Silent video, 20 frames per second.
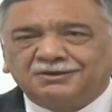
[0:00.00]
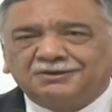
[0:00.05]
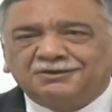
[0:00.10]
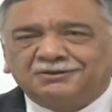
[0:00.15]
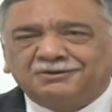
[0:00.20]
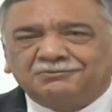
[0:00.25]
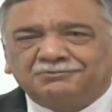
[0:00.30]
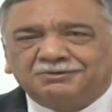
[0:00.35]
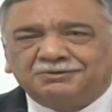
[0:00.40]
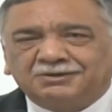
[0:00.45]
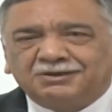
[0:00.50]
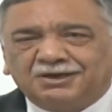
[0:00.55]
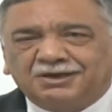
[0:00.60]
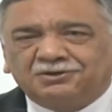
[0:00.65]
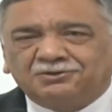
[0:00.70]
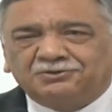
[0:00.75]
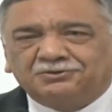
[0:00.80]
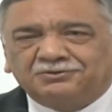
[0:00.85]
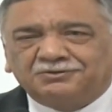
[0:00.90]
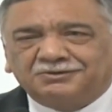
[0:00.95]
but
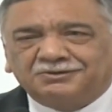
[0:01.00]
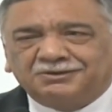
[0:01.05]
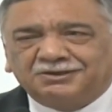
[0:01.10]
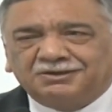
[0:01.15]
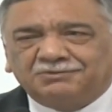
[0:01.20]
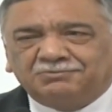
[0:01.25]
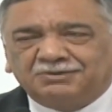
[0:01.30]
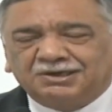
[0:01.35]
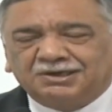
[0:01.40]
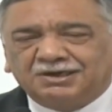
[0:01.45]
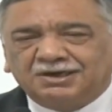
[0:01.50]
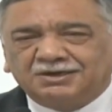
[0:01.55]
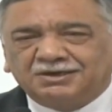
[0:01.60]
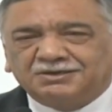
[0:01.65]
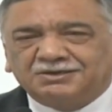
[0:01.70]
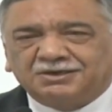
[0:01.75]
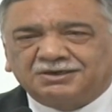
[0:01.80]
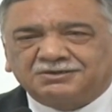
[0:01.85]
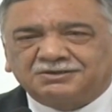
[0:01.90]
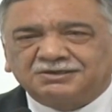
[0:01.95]
now they may get
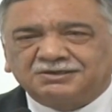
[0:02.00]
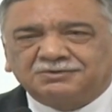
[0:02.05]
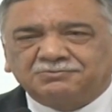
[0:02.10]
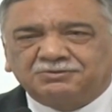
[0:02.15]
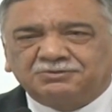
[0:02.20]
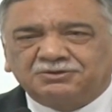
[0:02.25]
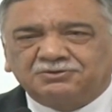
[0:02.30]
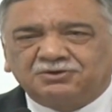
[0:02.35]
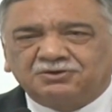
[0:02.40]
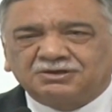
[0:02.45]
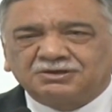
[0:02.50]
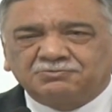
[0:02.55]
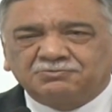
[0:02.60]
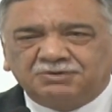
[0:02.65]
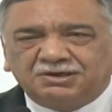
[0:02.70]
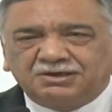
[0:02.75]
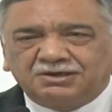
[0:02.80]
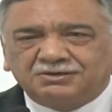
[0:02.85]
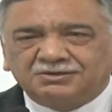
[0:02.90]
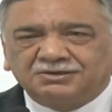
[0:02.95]
justice but not
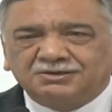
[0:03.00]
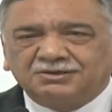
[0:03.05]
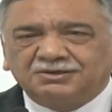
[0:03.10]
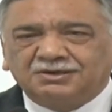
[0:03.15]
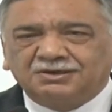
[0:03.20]
speed.